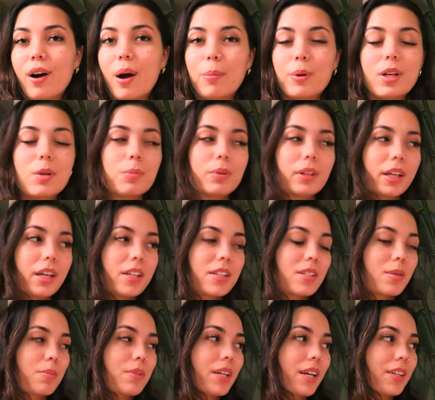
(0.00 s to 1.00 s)
I'm gonna plan
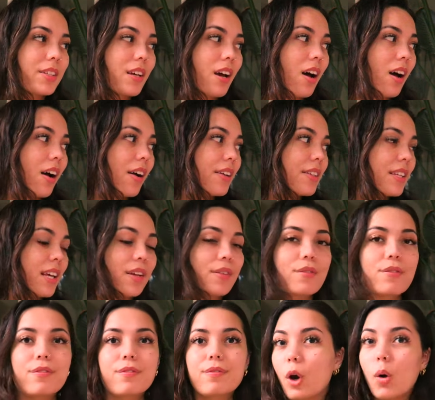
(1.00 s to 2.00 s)
some TikToks
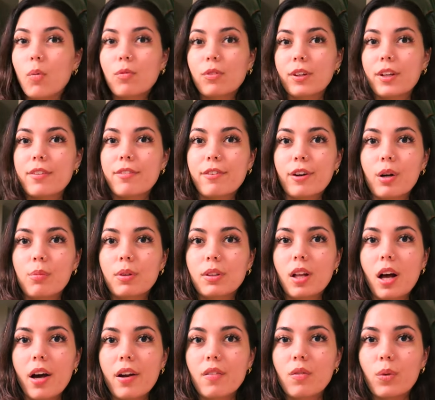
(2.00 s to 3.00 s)
and hopefully film a
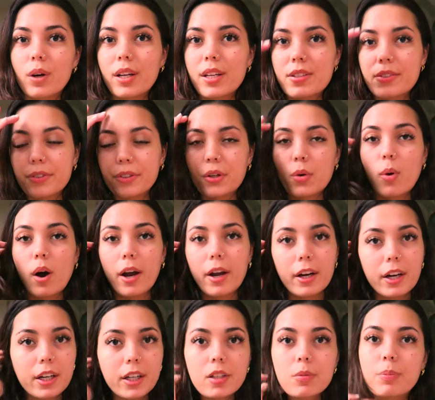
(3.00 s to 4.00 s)
lot of what is
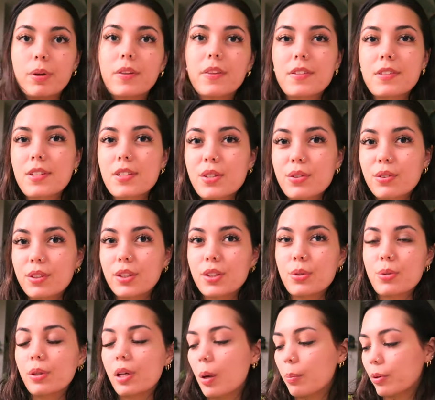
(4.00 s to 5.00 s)
required, but this is a really
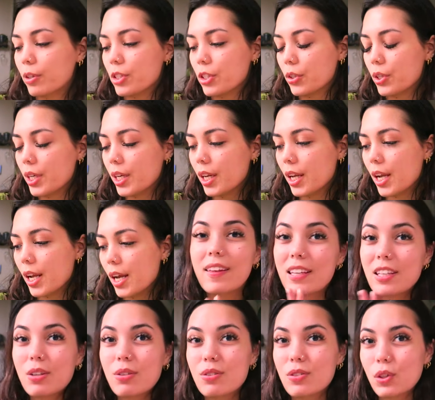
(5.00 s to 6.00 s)
cool opportunity.
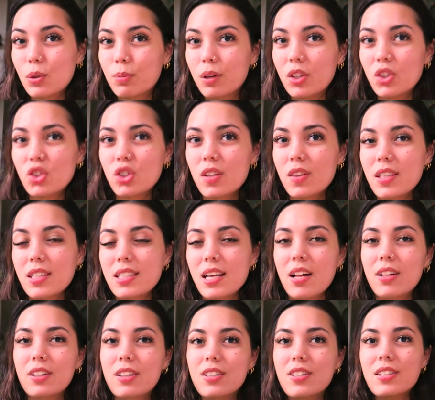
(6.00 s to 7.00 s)
Thank you so much to the
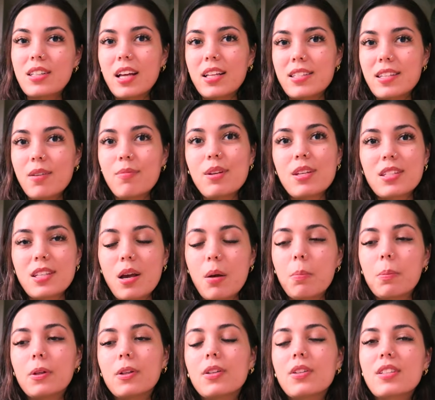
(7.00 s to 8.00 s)
sellers that sent me
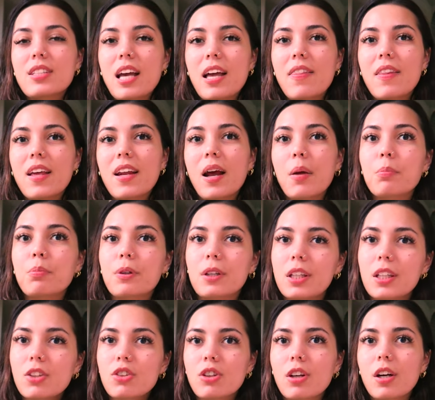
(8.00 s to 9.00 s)
samples, and then I'm
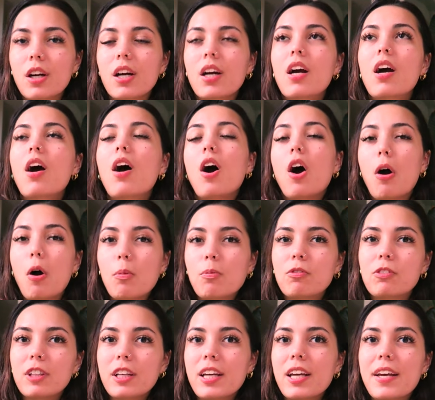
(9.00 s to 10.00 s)
pretty sure
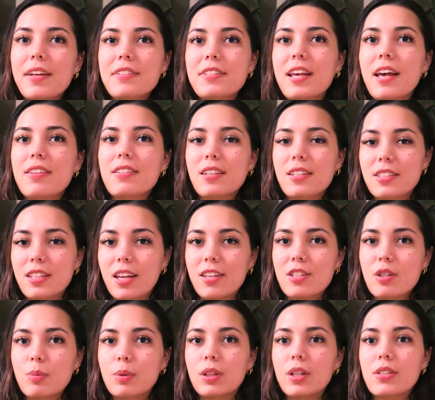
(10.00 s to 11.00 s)
hopefully it's as
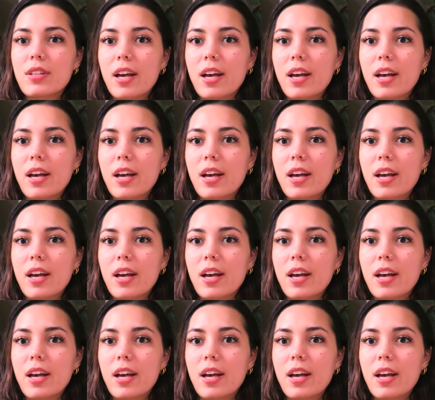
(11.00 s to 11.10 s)
accessible